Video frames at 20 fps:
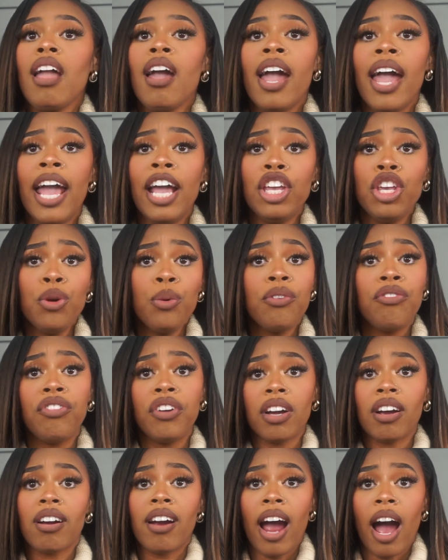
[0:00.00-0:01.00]
and you would
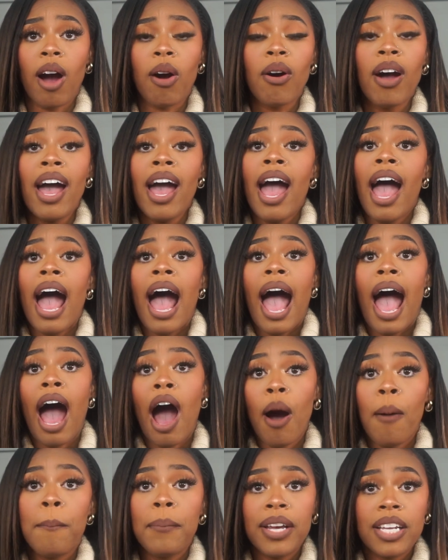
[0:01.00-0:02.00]
figure out
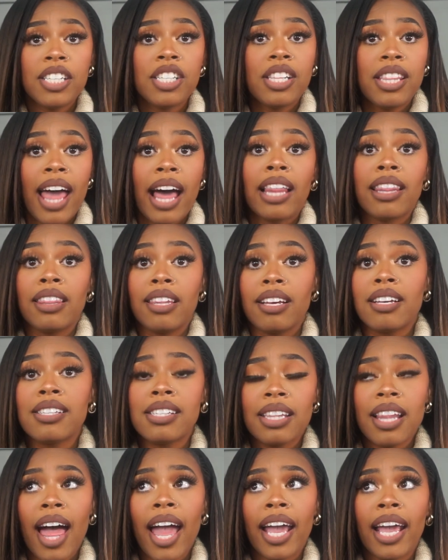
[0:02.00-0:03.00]
how much that looks
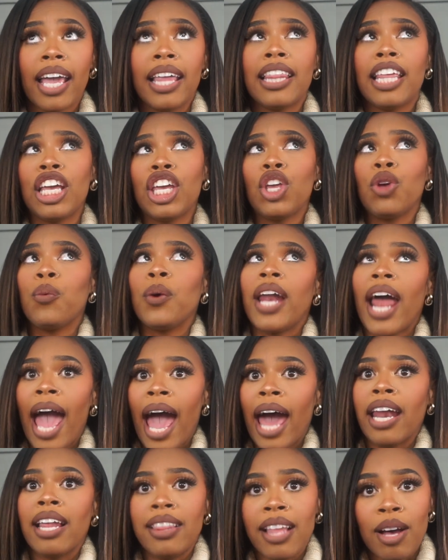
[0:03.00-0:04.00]
like, and then you would
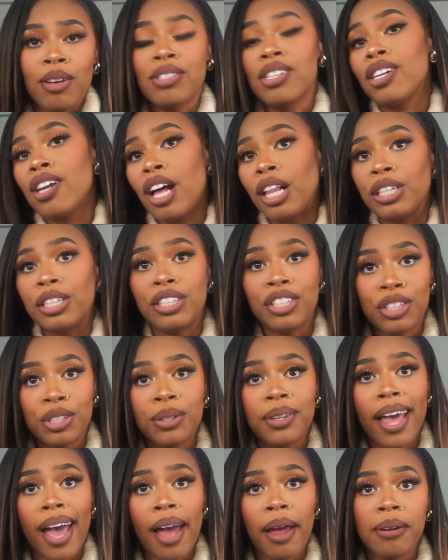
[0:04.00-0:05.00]
add $1,000 to
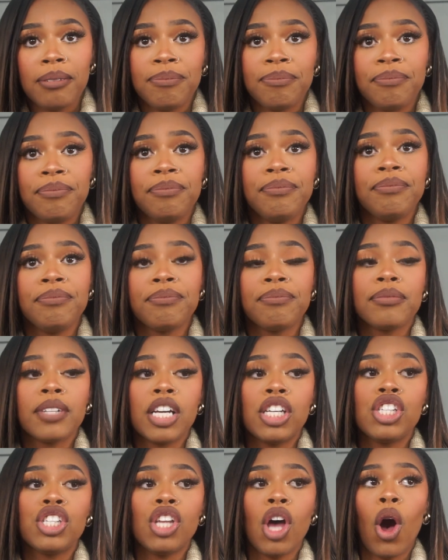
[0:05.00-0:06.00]
that.
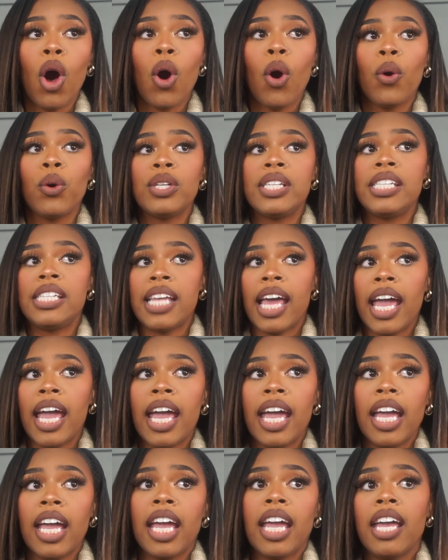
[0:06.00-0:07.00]
So
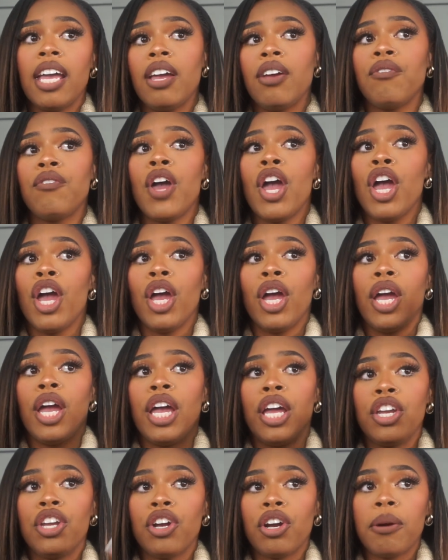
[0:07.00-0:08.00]
say if
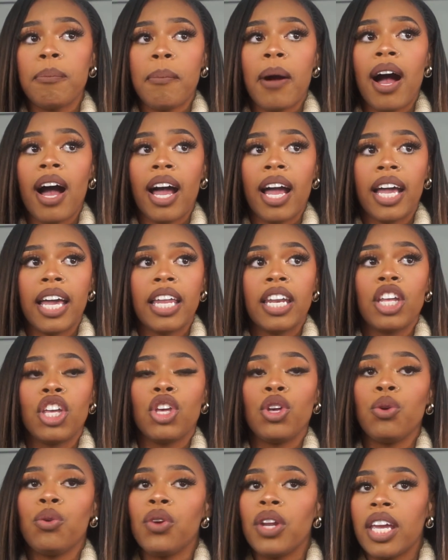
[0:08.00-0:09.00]
in your mind
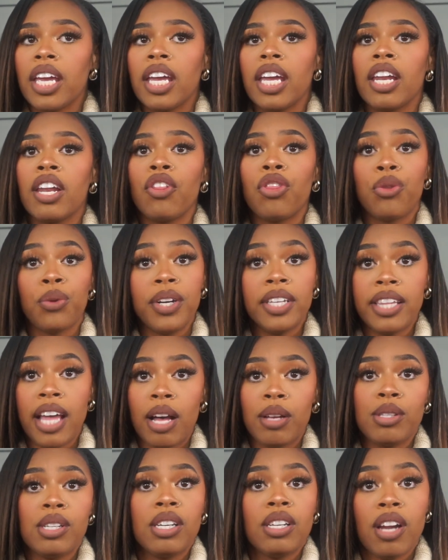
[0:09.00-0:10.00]
you need
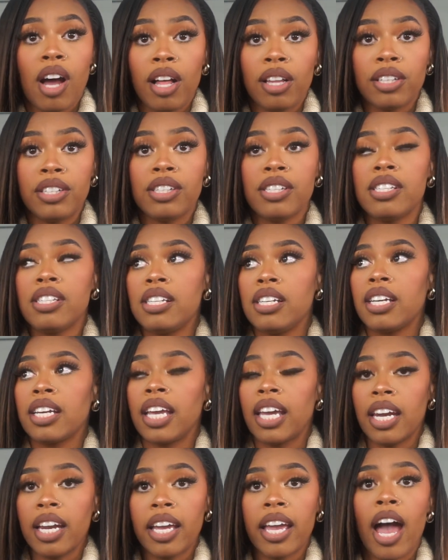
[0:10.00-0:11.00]
$3,000 to
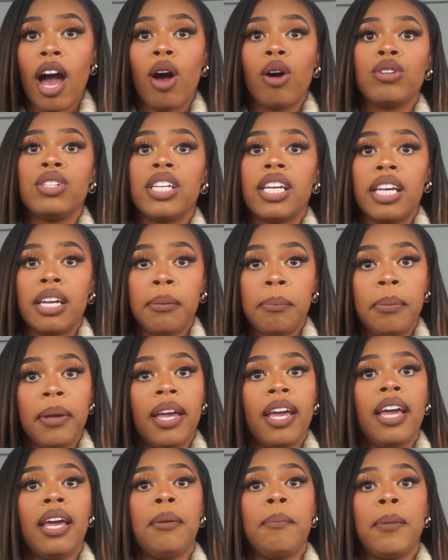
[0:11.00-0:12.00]
get a couch, get a
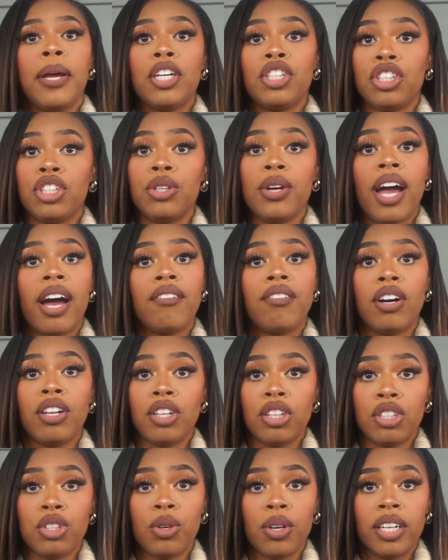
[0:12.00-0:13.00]
bed, make sure you have all
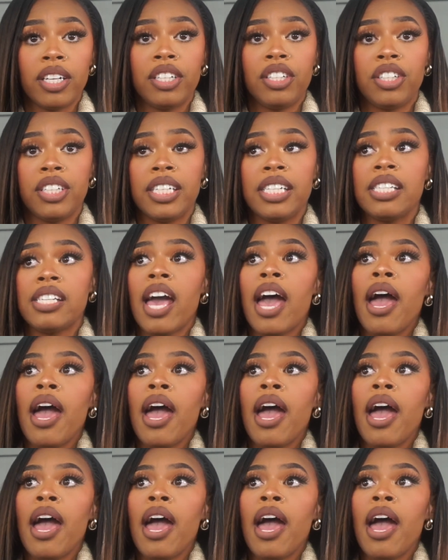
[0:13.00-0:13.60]
of the toiletries,